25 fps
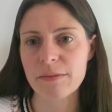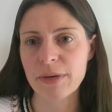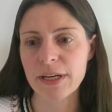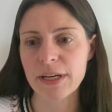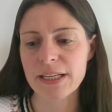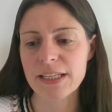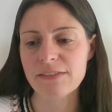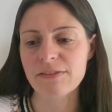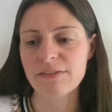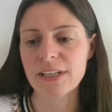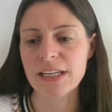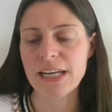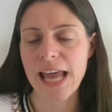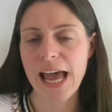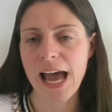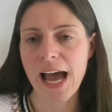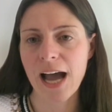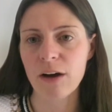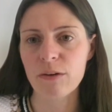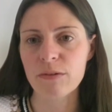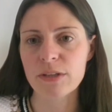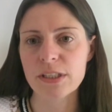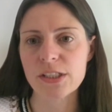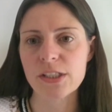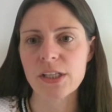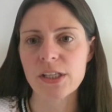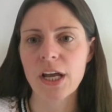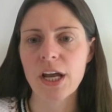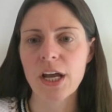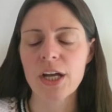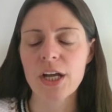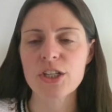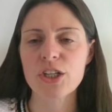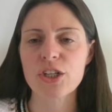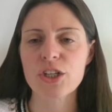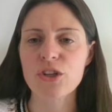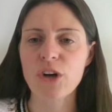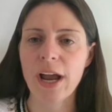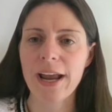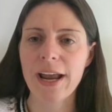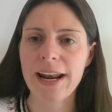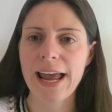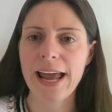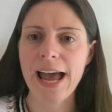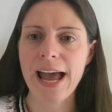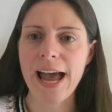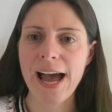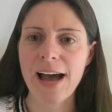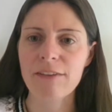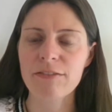but even now, is to try to
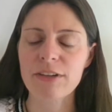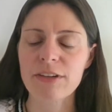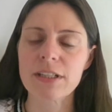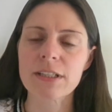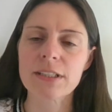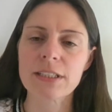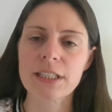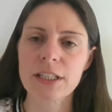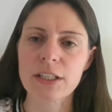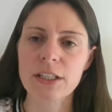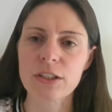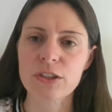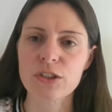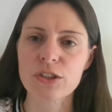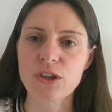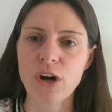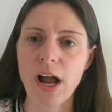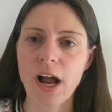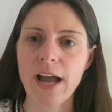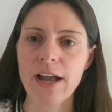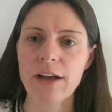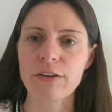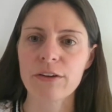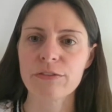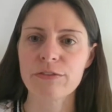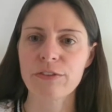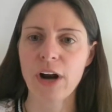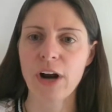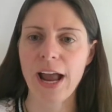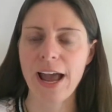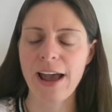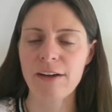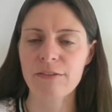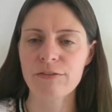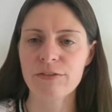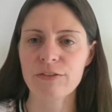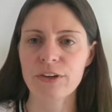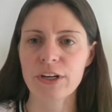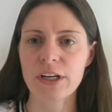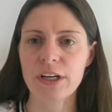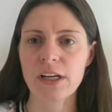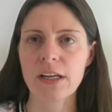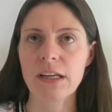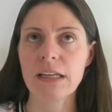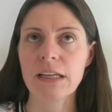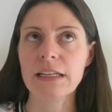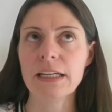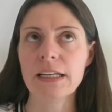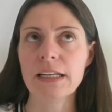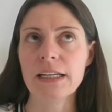have a clinical trial for
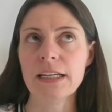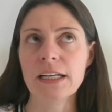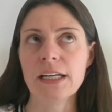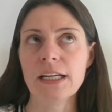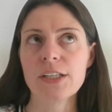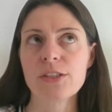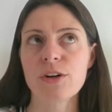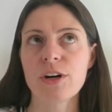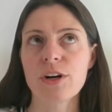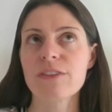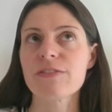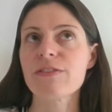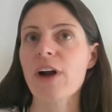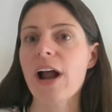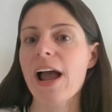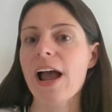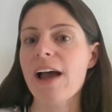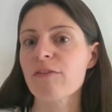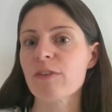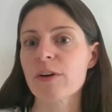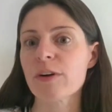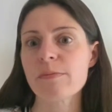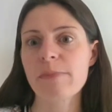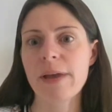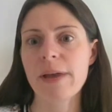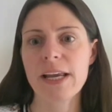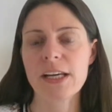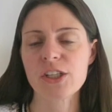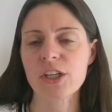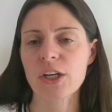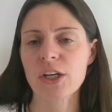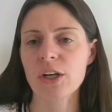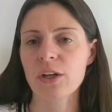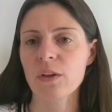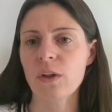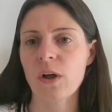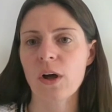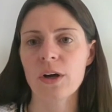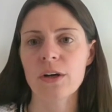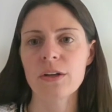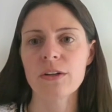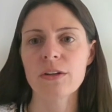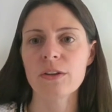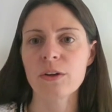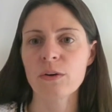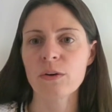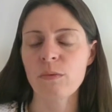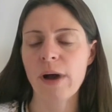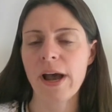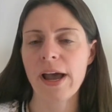every sort of for every patient along
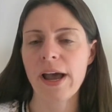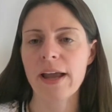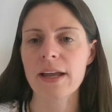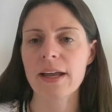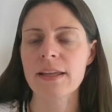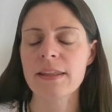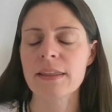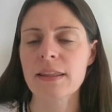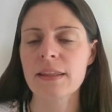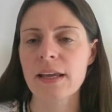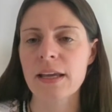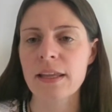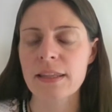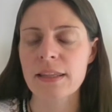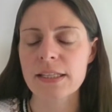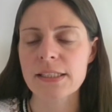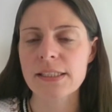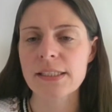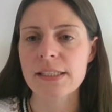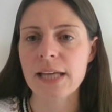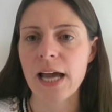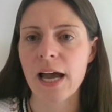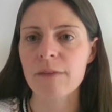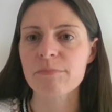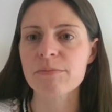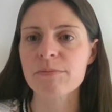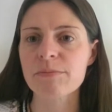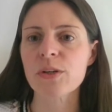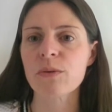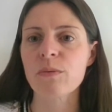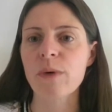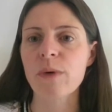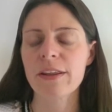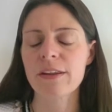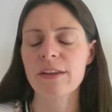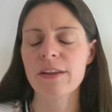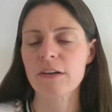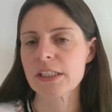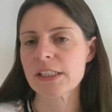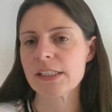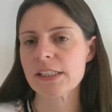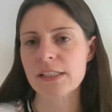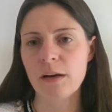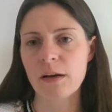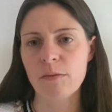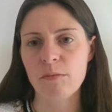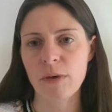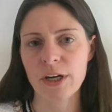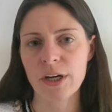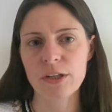the way in, in the step. So whether it's
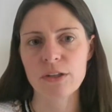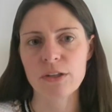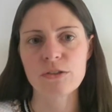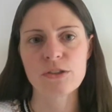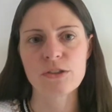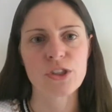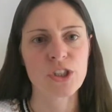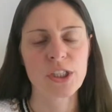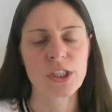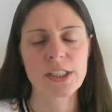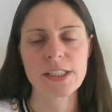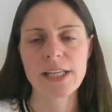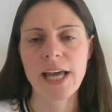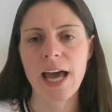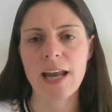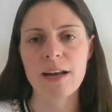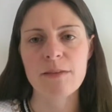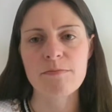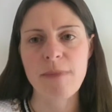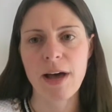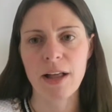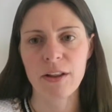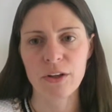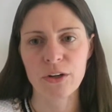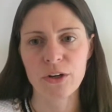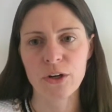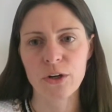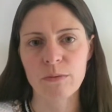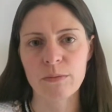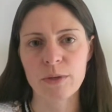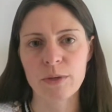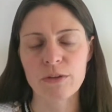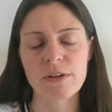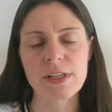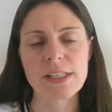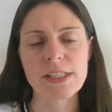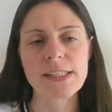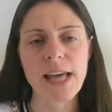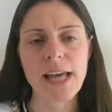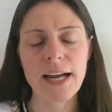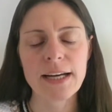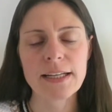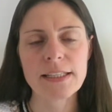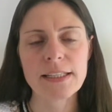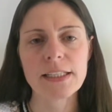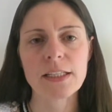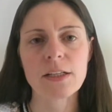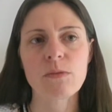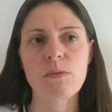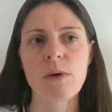someone who's just had a melanoma
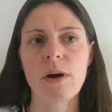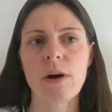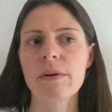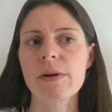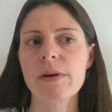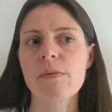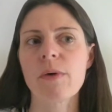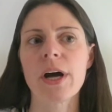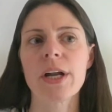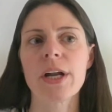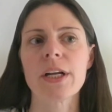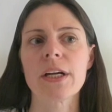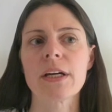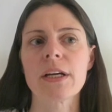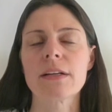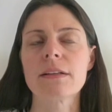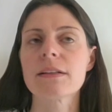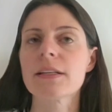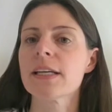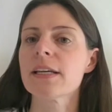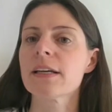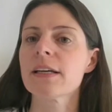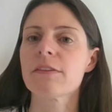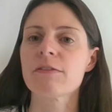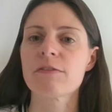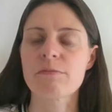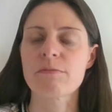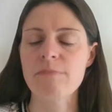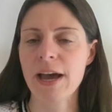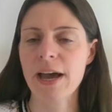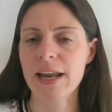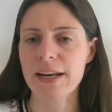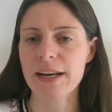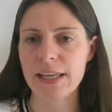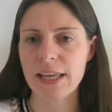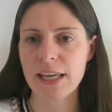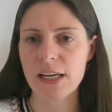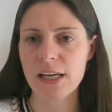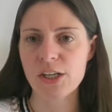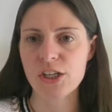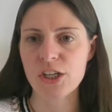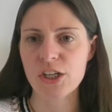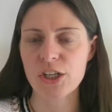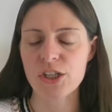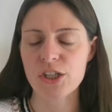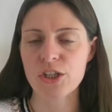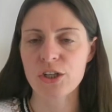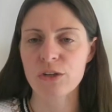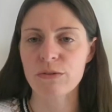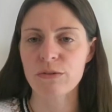resected where we want to give
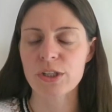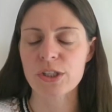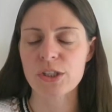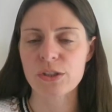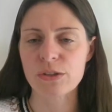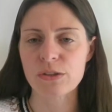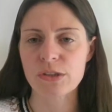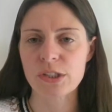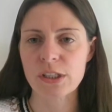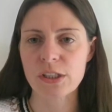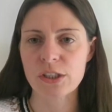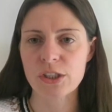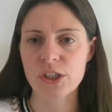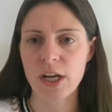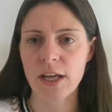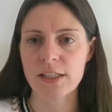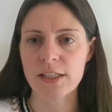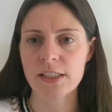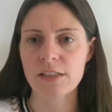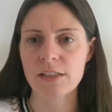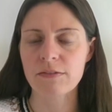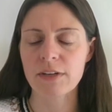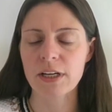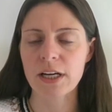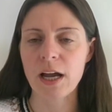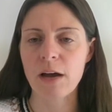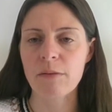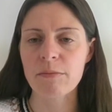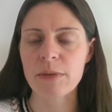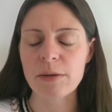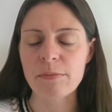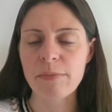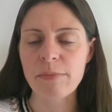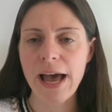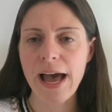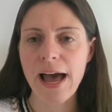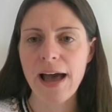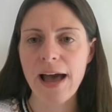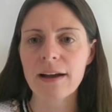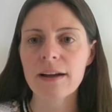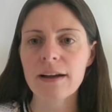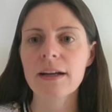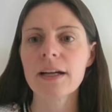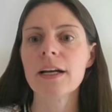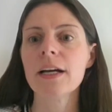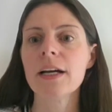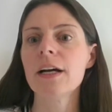medication to reduce the chance of it coming back,